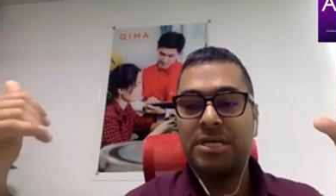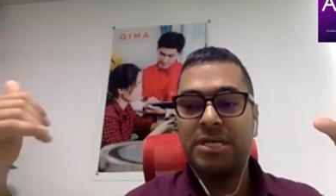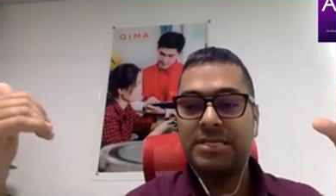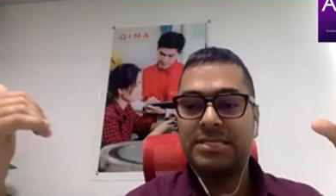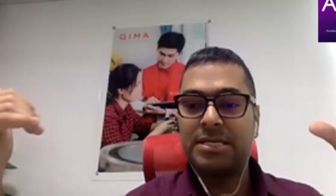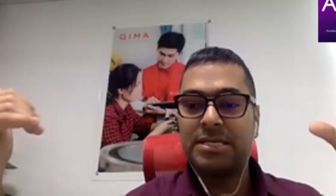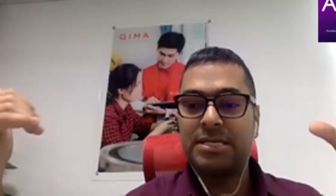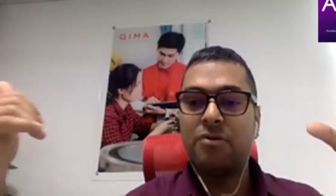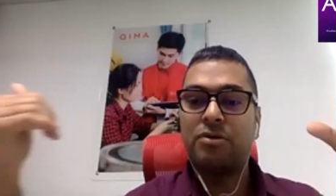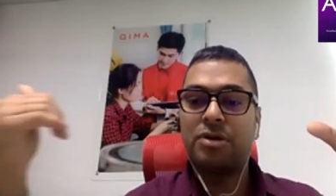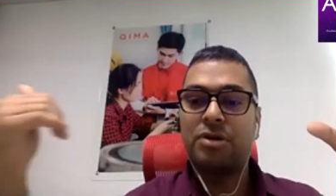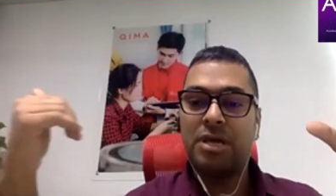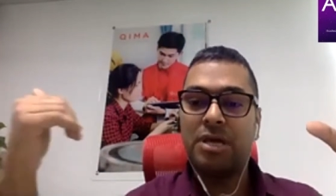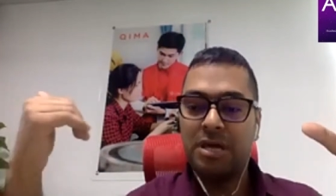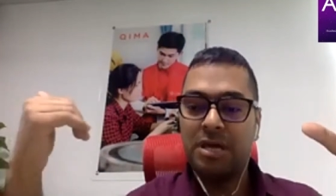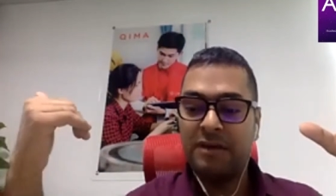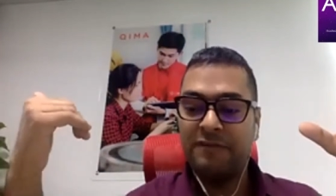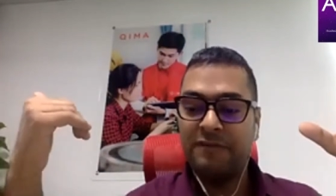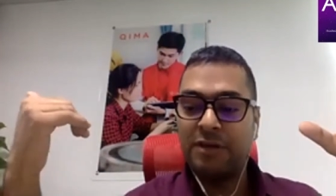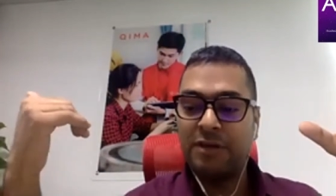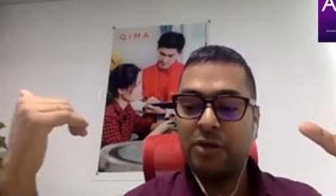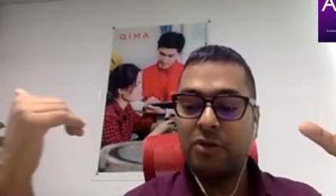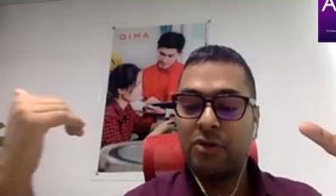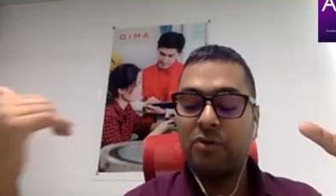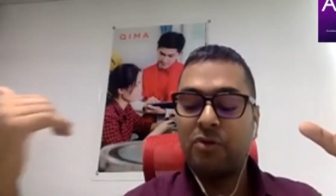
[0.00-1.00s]
They say, okay,
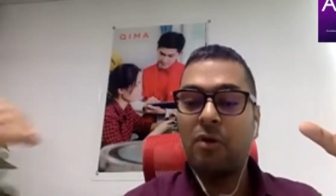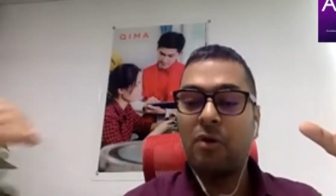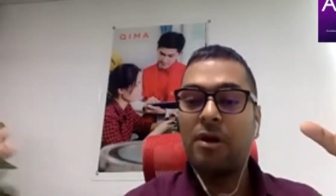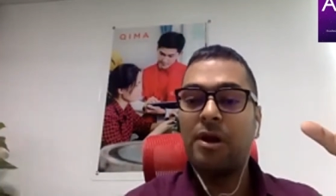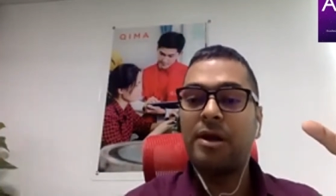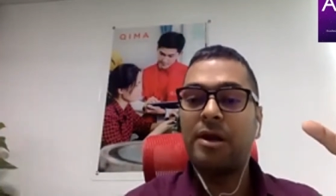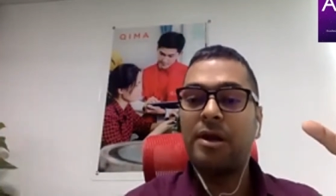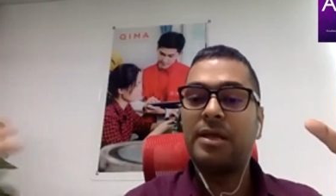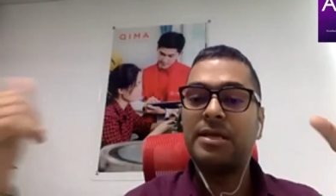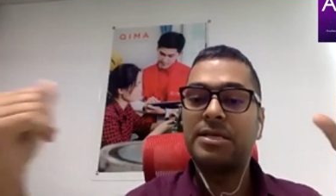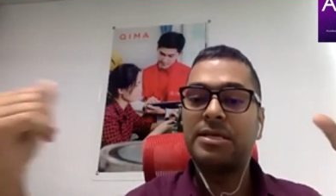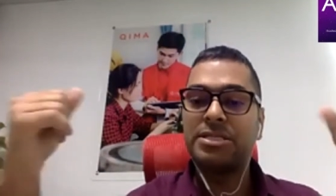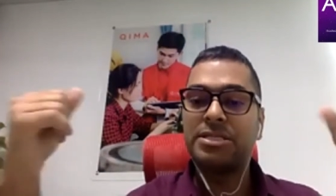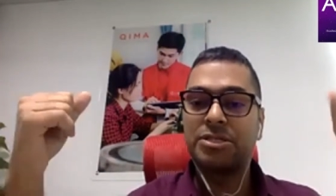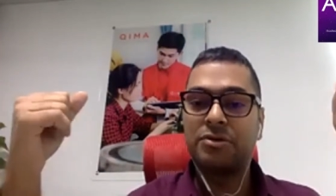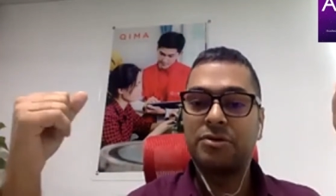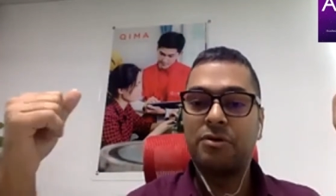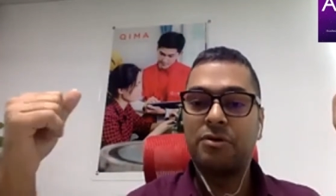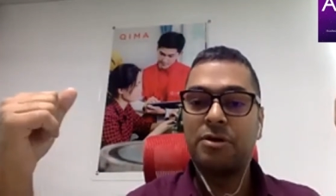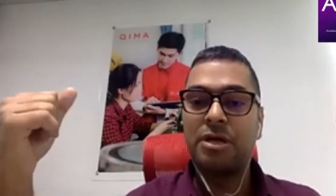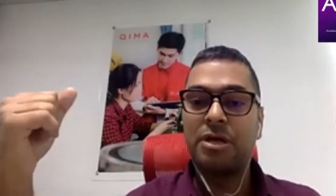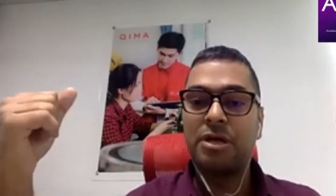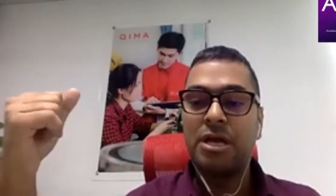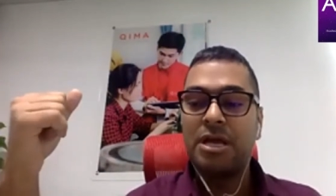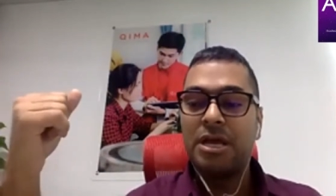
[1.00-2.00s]
if the quality is
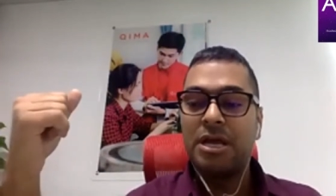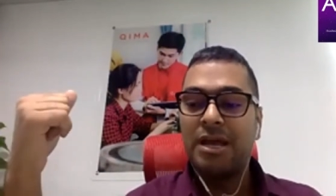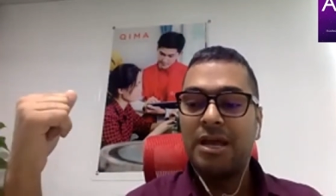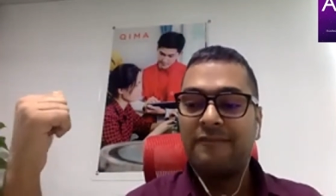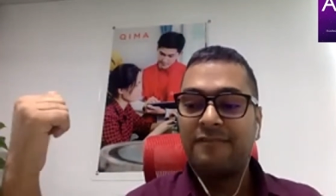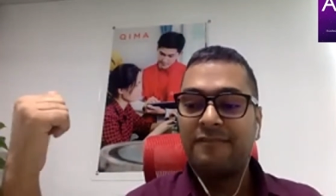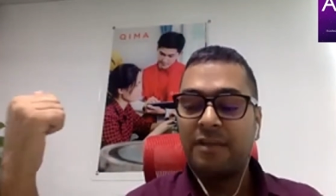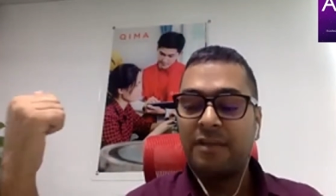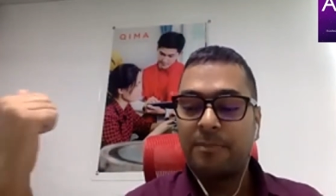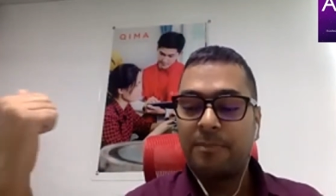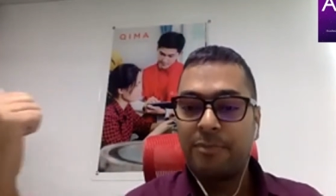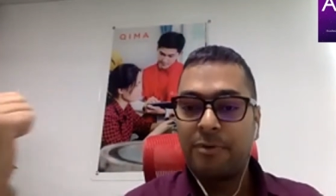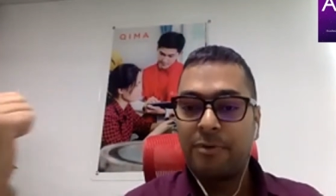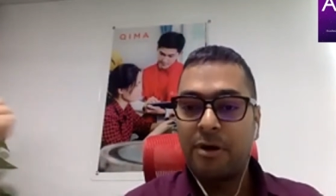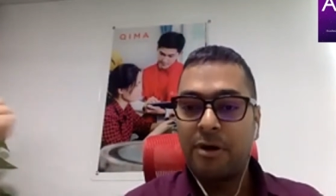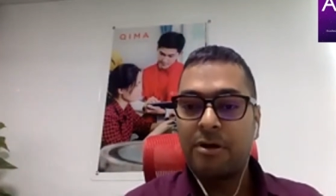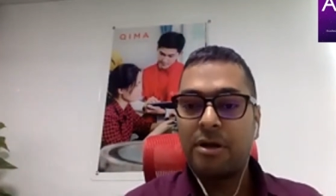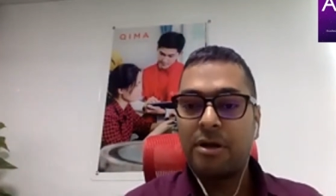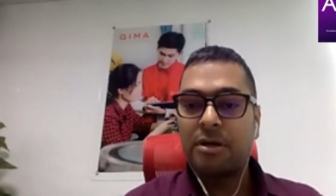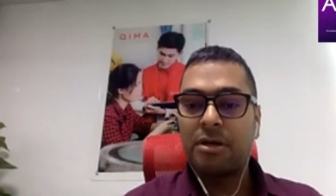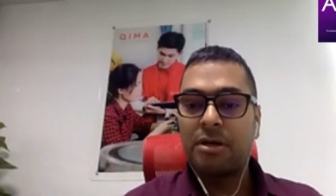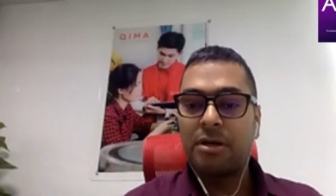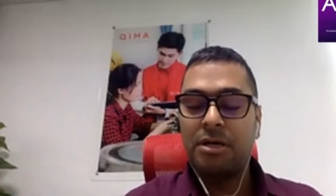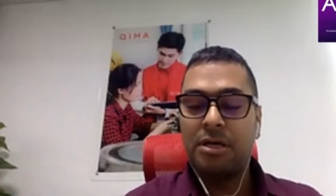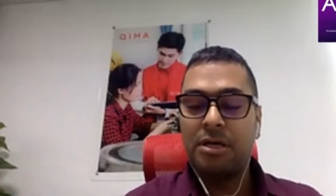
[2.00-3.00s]
good, if the
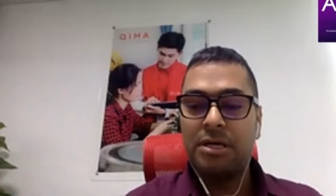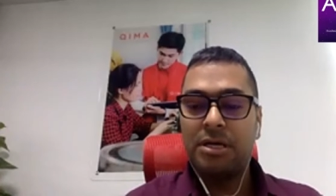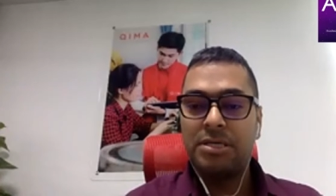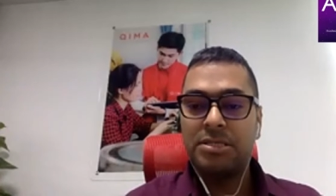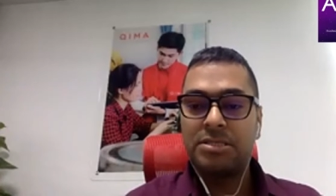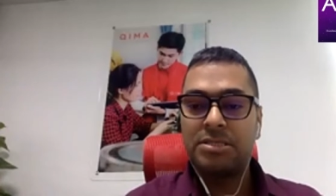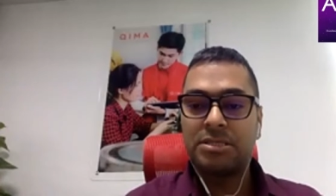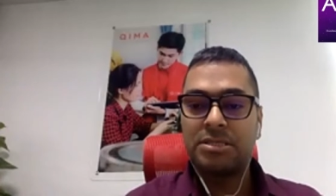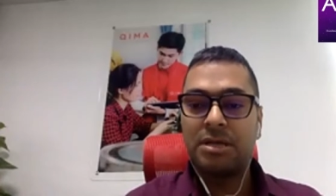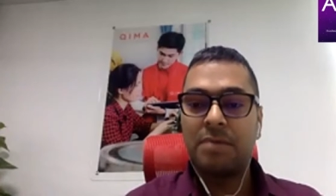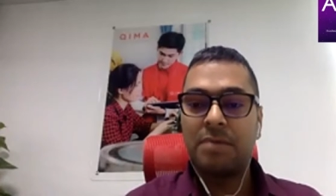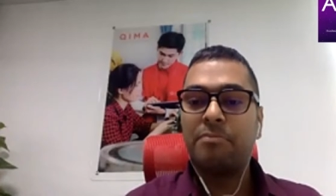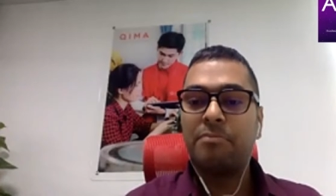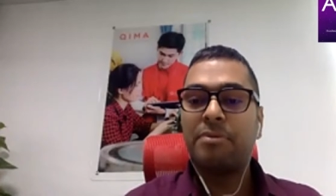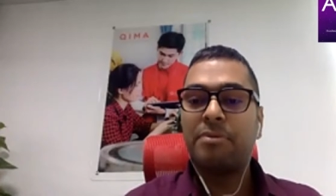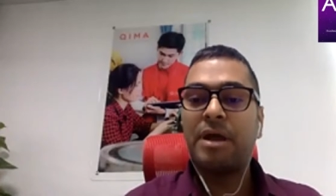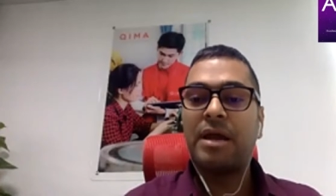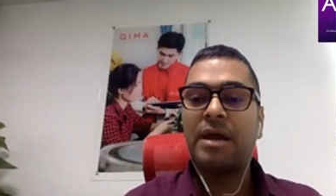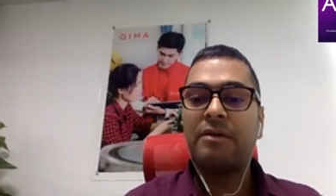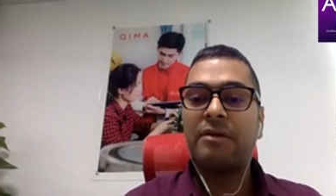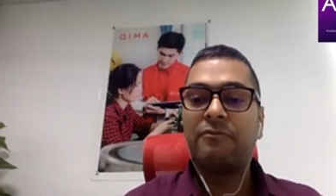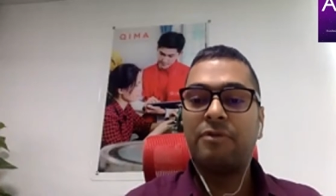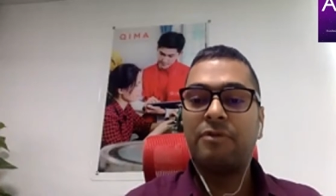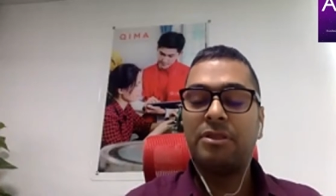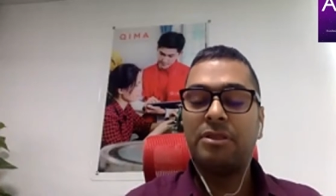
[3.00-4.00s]
product is
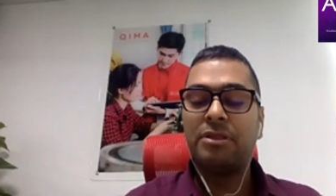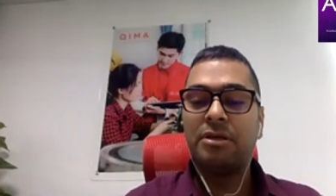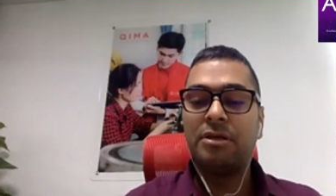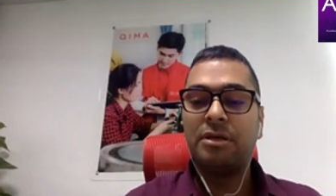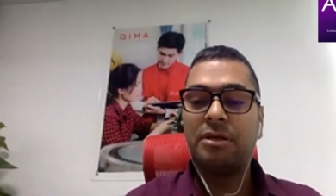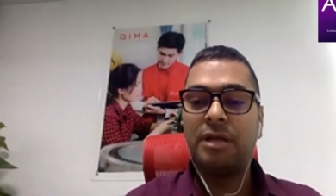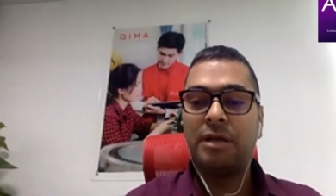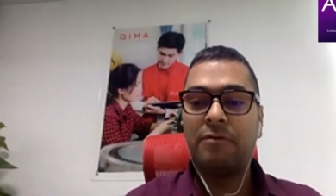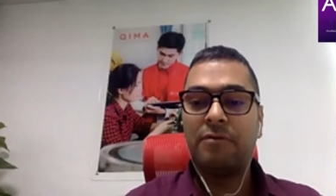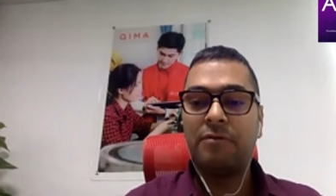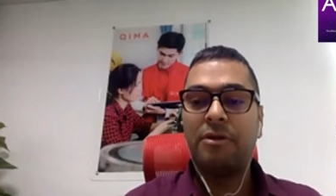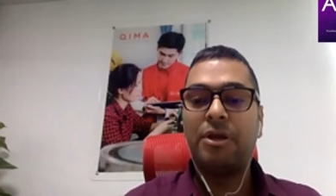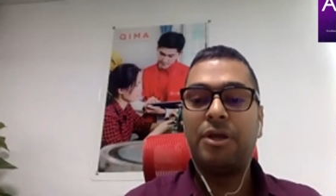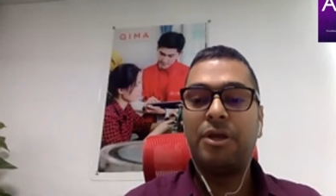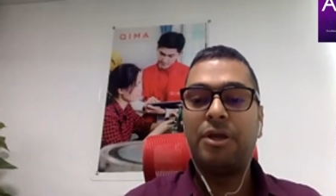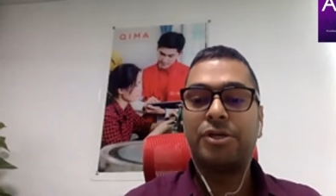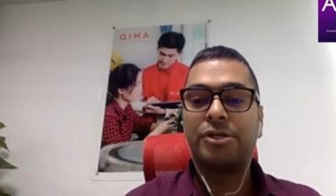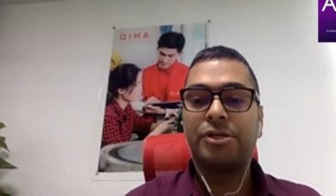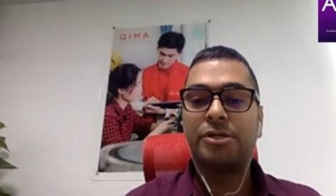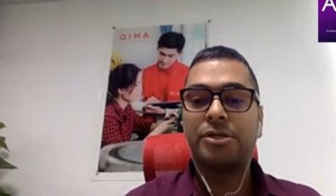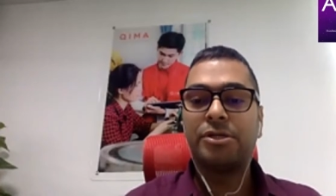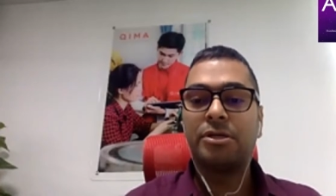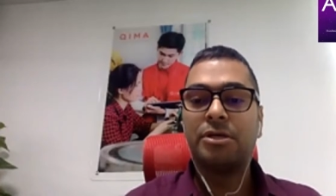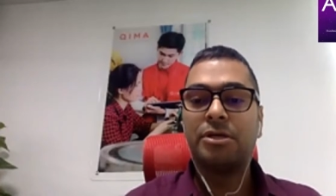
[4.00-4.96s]
compliant with the regulation,